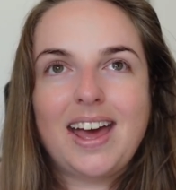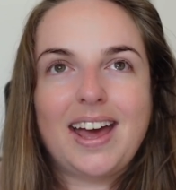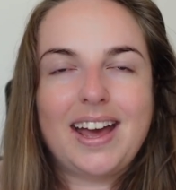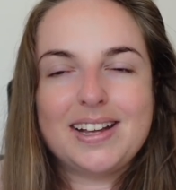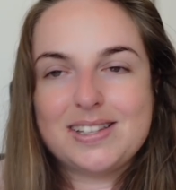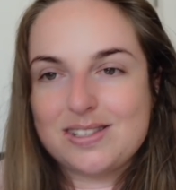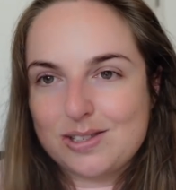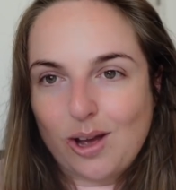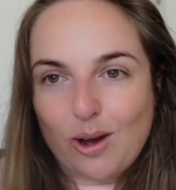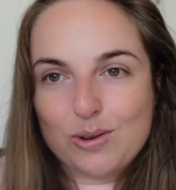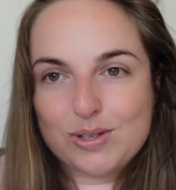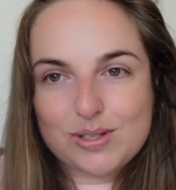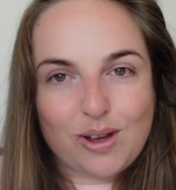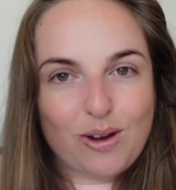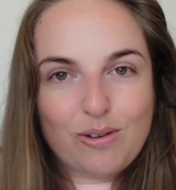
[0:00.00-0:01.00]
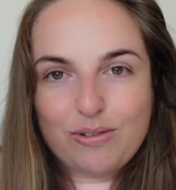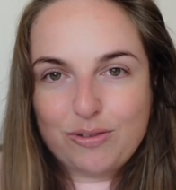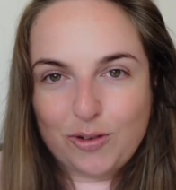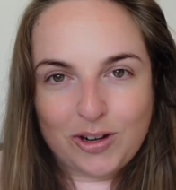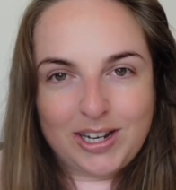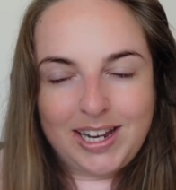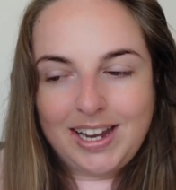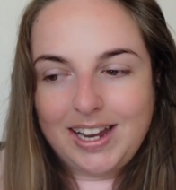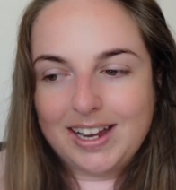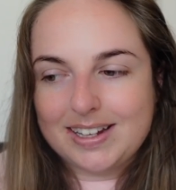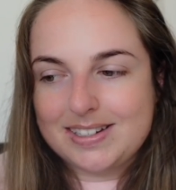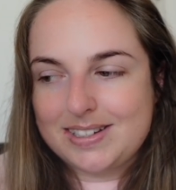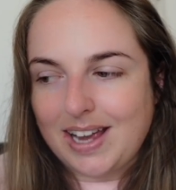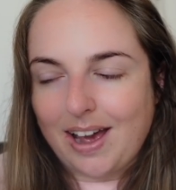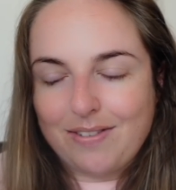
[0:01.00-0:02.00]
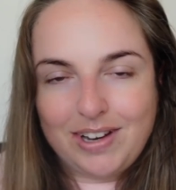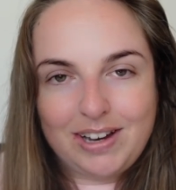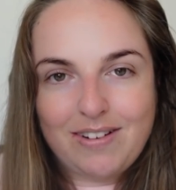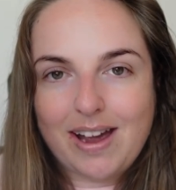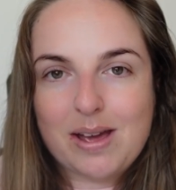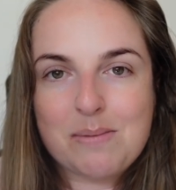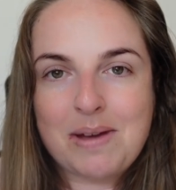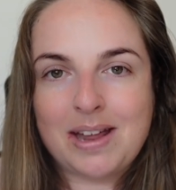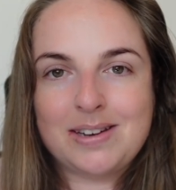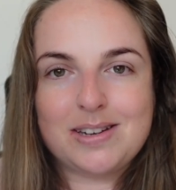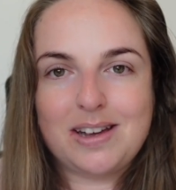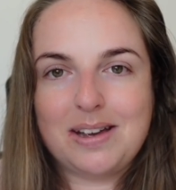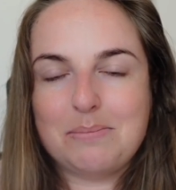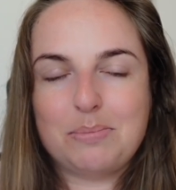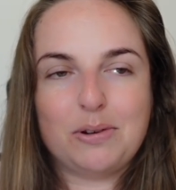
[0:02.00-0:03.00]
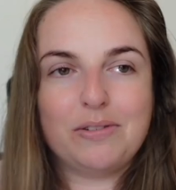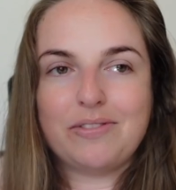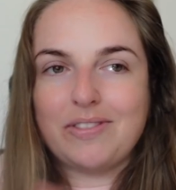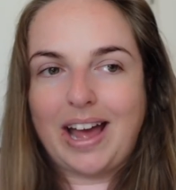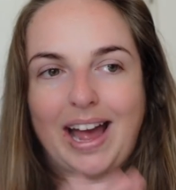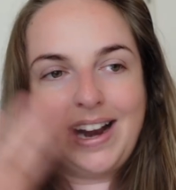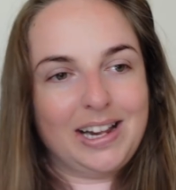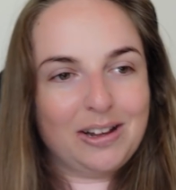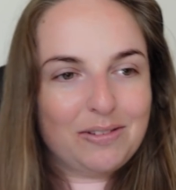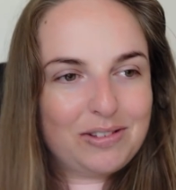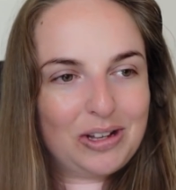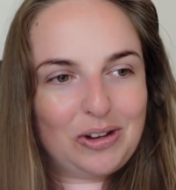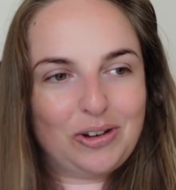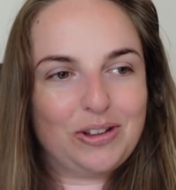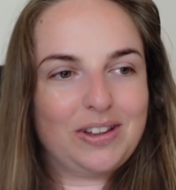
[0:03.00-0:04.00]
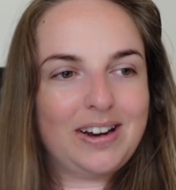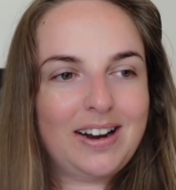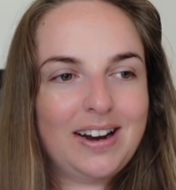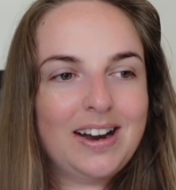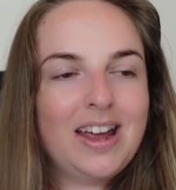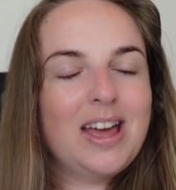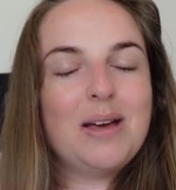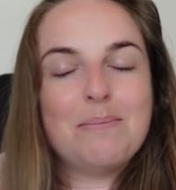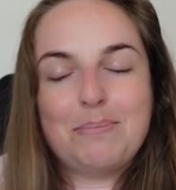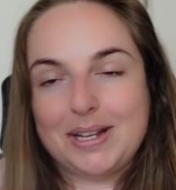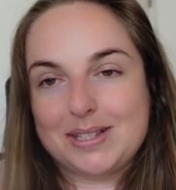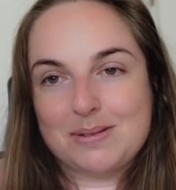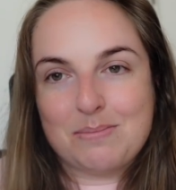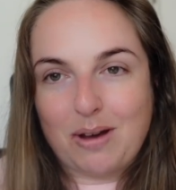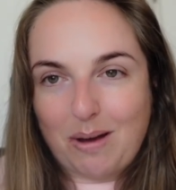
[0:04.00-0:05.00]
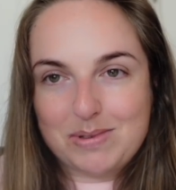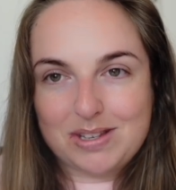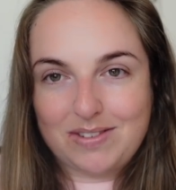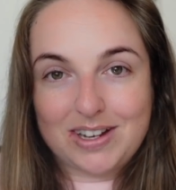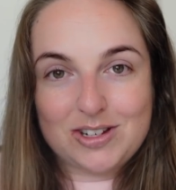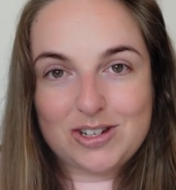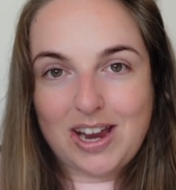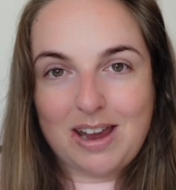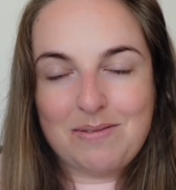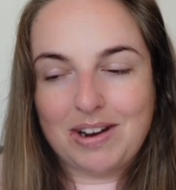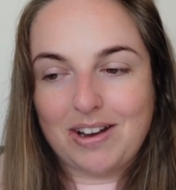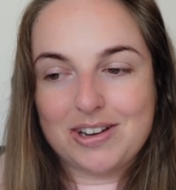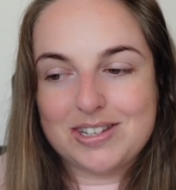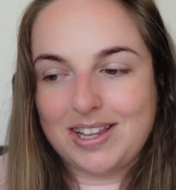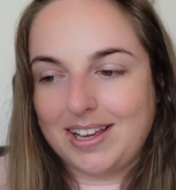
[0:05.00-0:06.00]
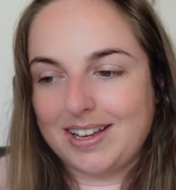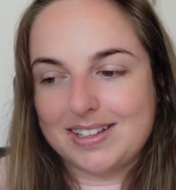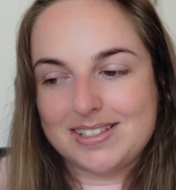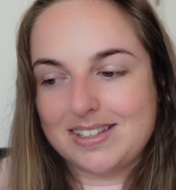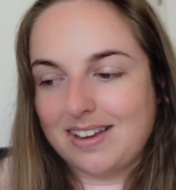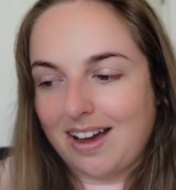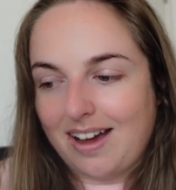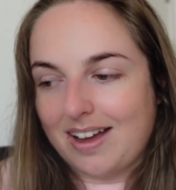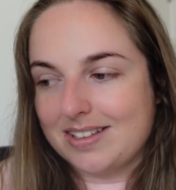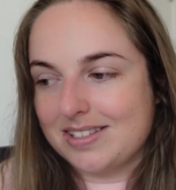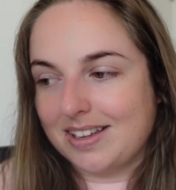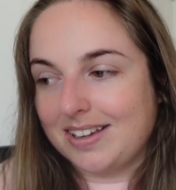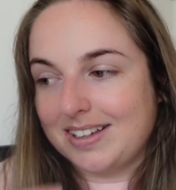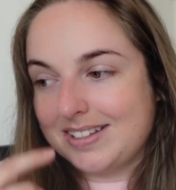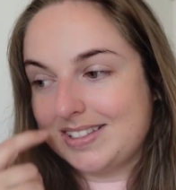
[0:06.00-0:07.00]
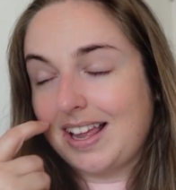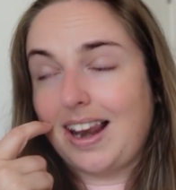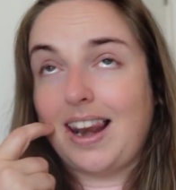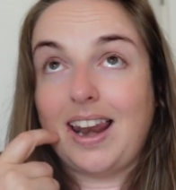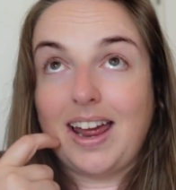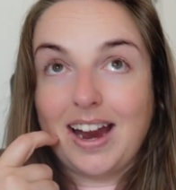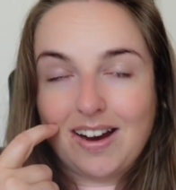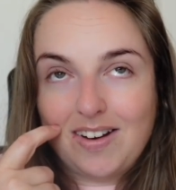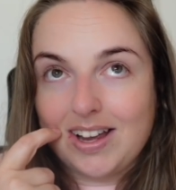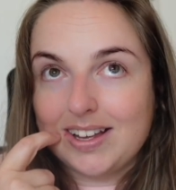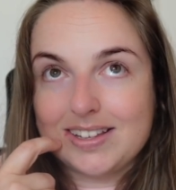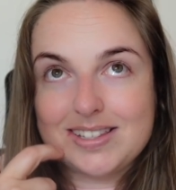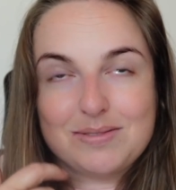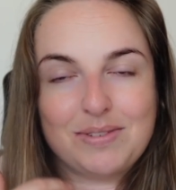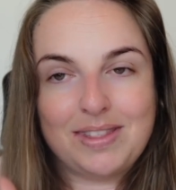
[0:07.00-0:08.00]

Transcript: Uh, it's so, so funny. Definitely recommend it above any of the other bits and bobs of entertainment. I just think it's gas. Like, it's hilarious